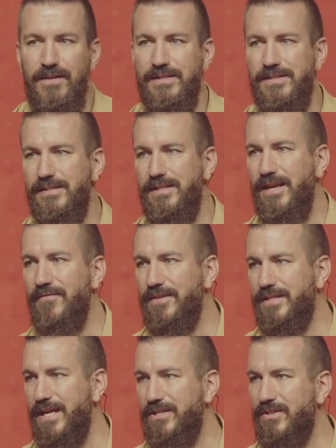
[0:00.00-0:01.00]
this is an
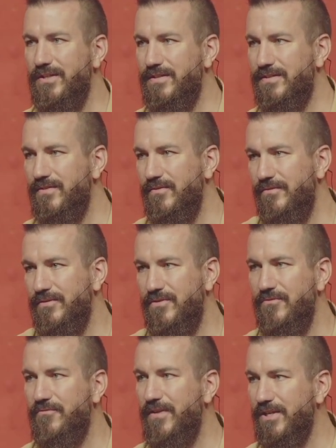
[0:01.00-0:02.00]
invitation to,
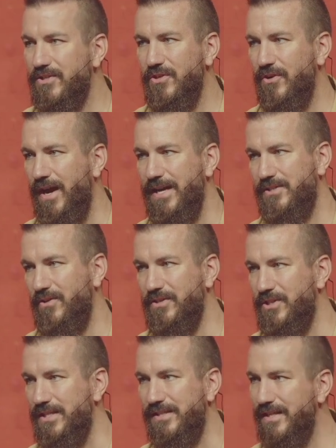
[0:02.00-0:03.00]
to fix your eyes
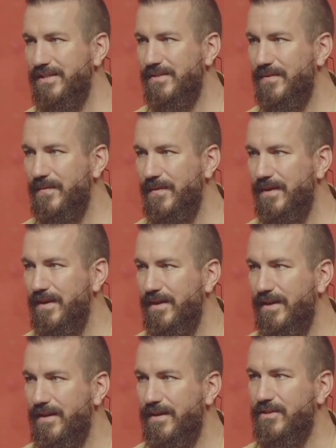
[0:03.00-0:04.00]
on Jesus,
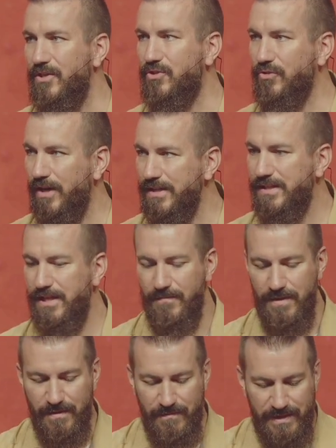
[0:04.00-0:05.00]
to trust
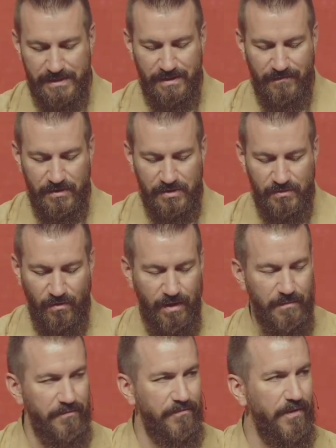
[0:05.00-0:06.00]
him in the midst of the
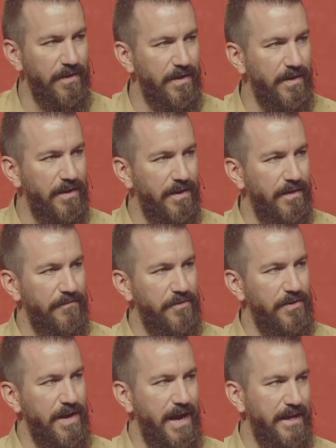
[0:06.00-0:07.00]
storm. If, if
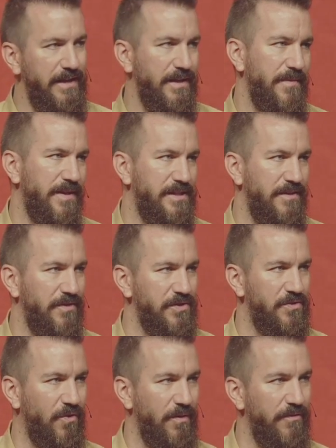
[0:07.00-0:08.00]
you're not in the midst of a
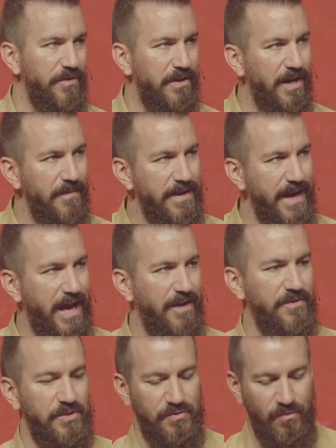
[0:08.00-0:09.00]
storm, if you're coming out
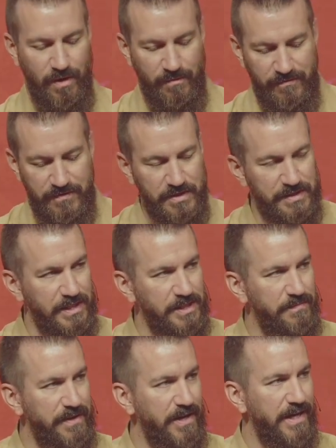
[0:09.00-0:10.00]
of a storm, or if you just
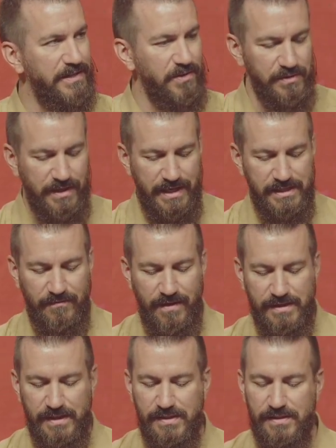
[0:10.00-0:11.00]
experience those kinds of
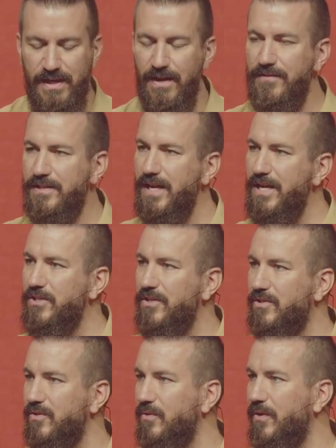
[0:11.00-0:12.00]
things, this is an
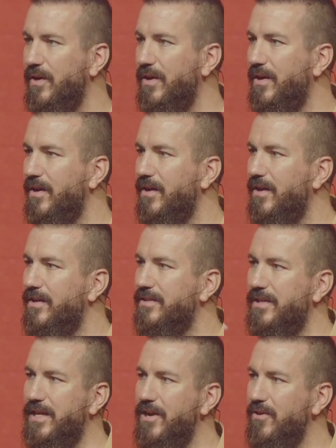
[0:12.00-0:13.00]
invitation to,
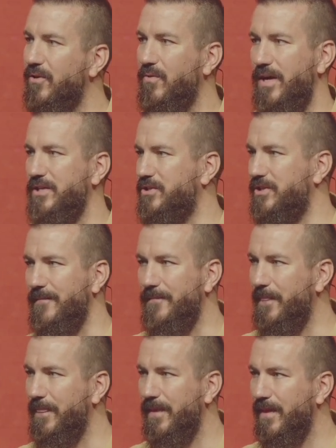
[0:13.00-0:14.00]
to hear the question